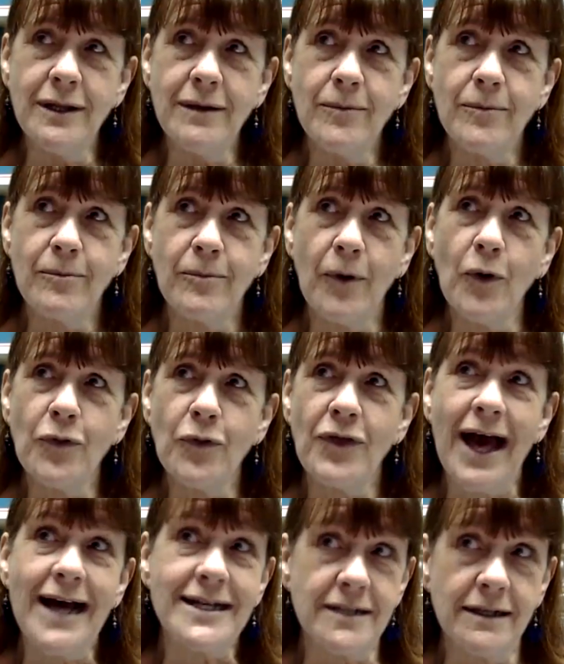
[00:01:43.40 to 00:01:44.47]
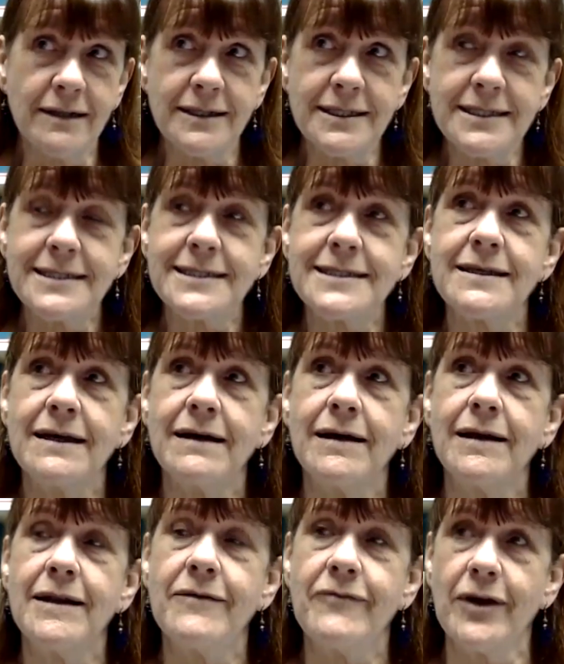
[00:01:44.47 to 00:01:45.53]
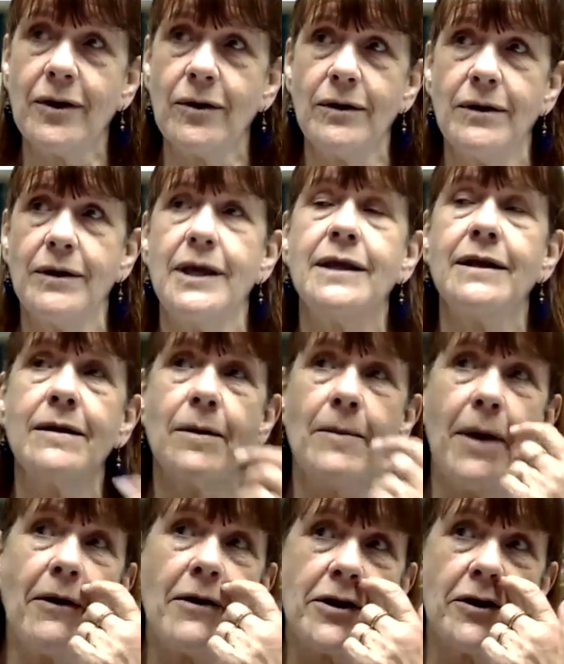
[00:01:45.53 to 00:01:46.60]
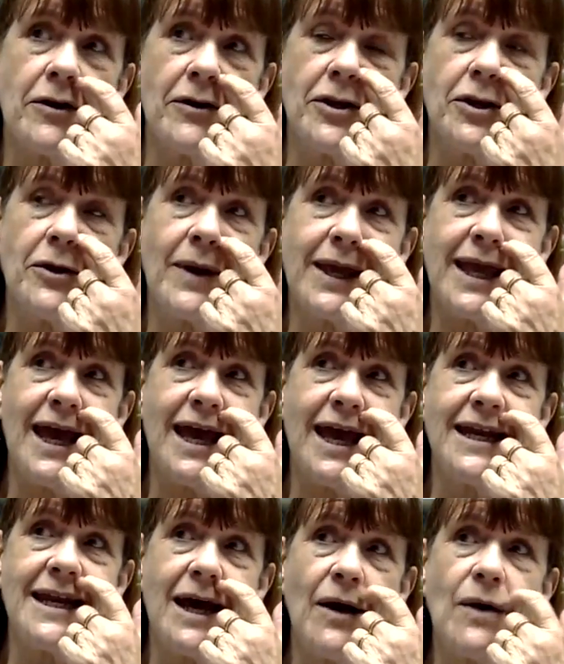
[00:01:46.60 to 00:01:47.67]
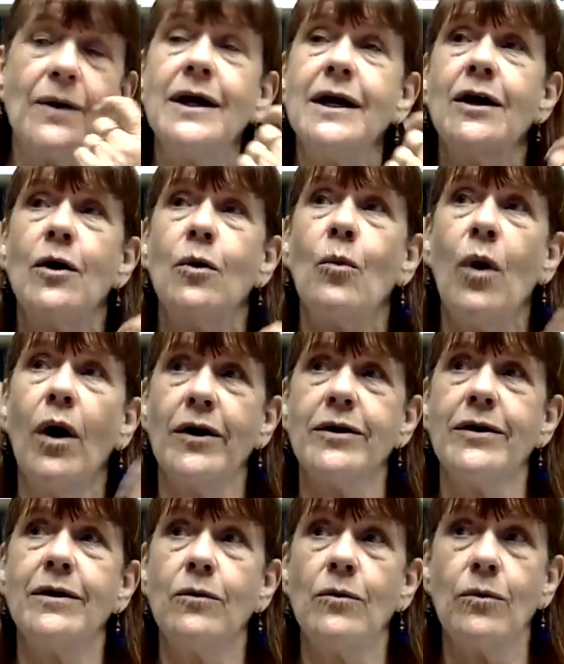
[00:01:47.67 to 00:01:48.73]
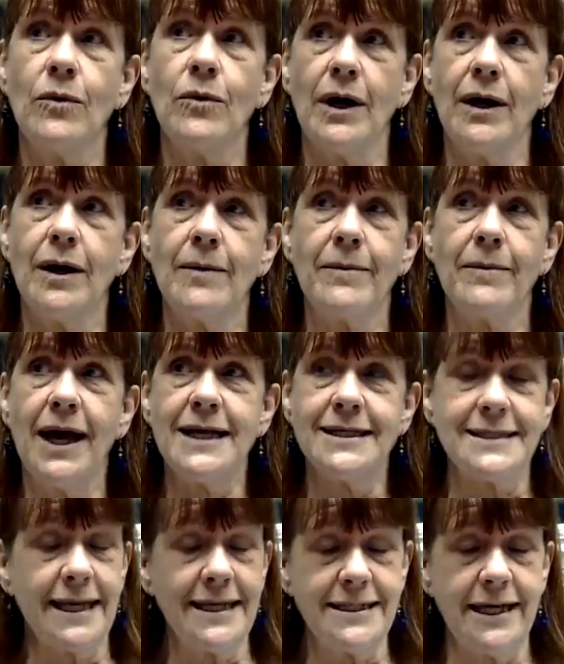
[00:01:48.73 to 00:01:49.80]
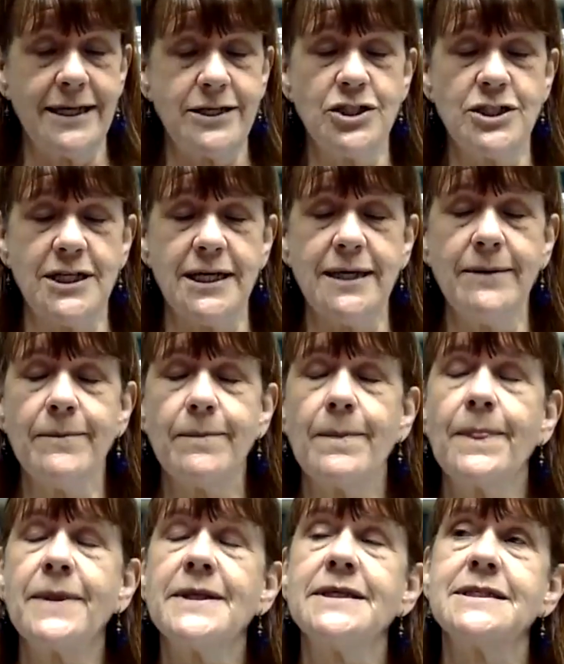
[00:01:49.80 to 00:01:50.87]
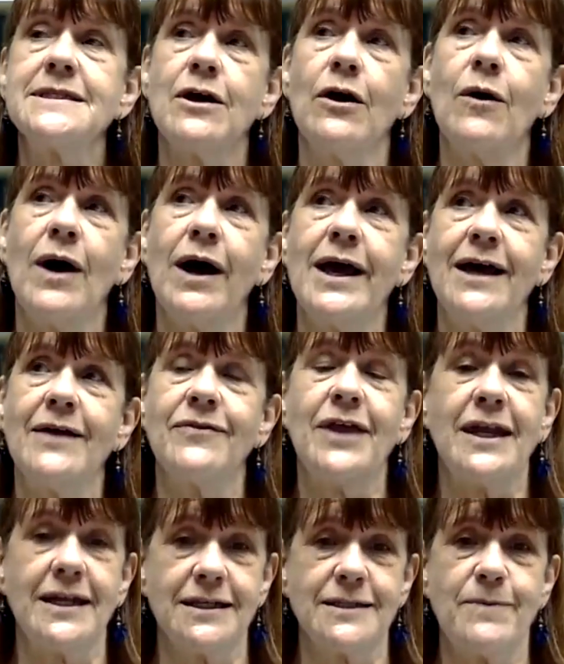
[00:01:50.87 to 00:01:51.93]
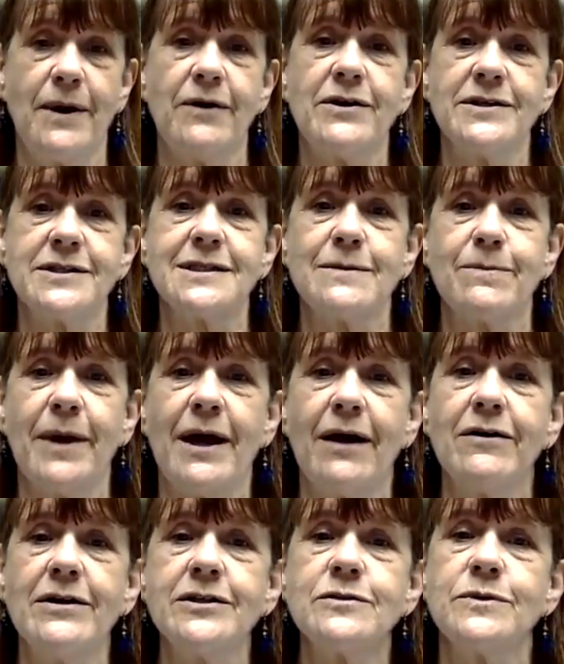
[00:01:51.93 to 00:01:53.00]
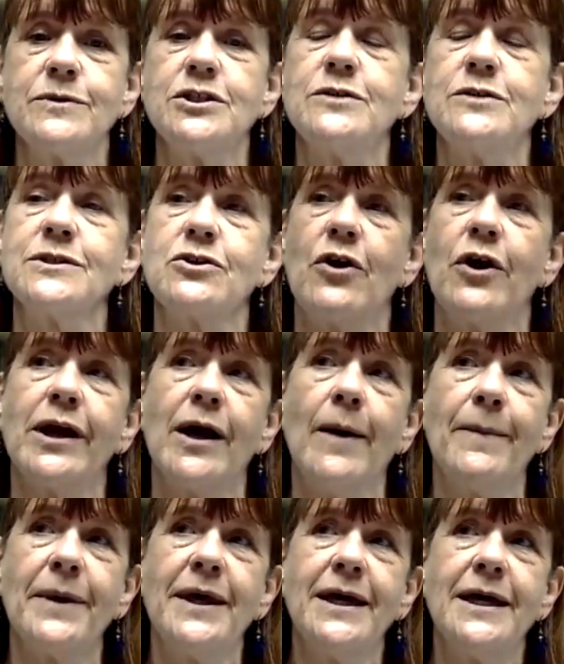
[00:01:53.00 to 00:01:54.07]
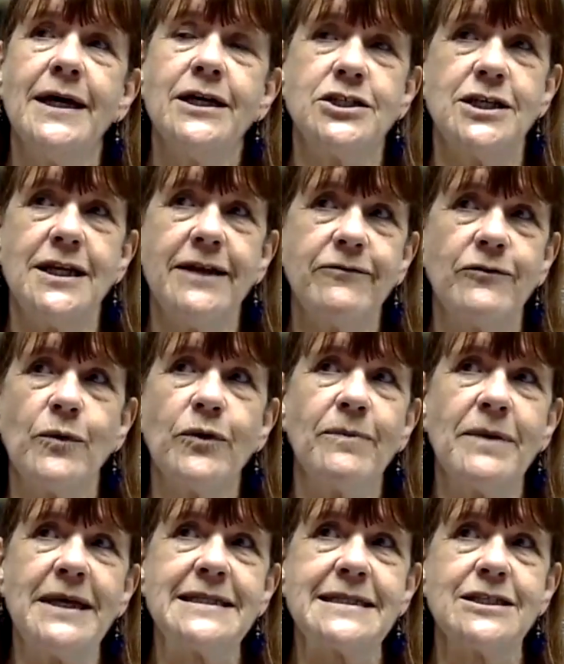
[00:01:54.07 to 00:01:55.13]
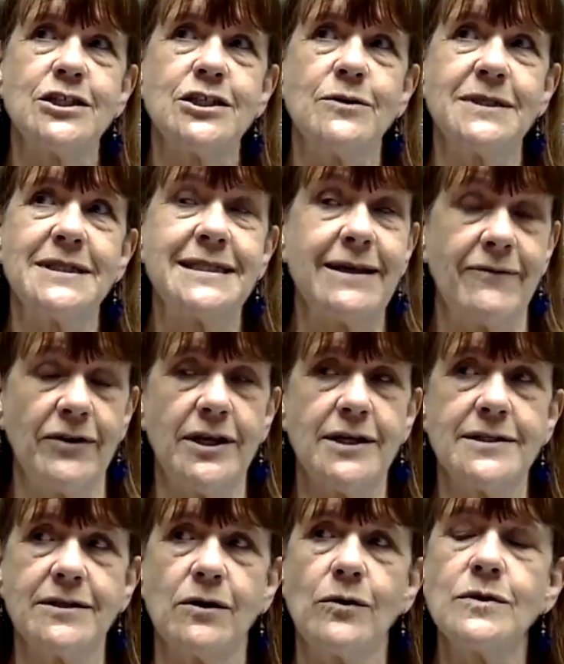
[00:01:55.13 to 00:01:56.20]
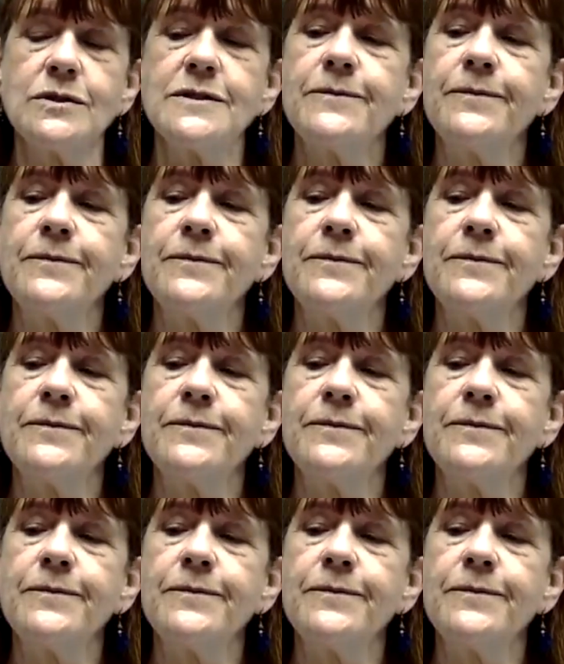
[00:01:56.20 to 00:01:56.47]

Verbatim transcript: both adults uh, living in America and UK now. One um, has ADHD, so I had that experience as a parent when she was growing up. She lived with me since she was seven years old.